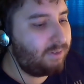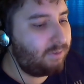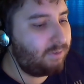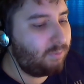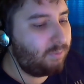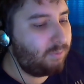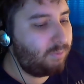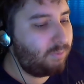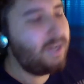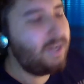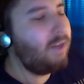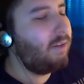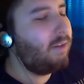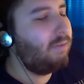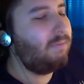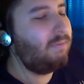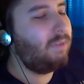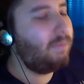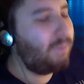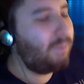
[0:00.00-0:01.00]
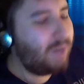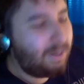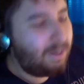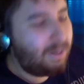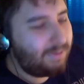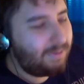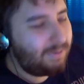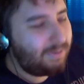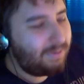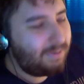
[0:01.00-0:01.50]
Well, the problem I
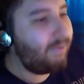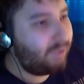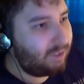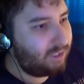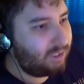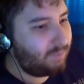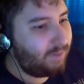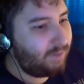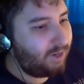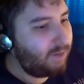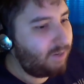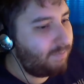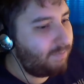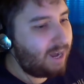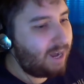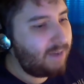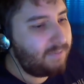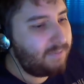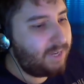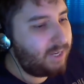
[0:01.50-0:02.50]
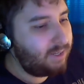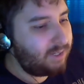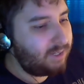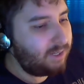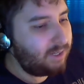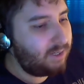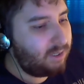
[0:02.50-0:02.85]
have with the spirit bomb is it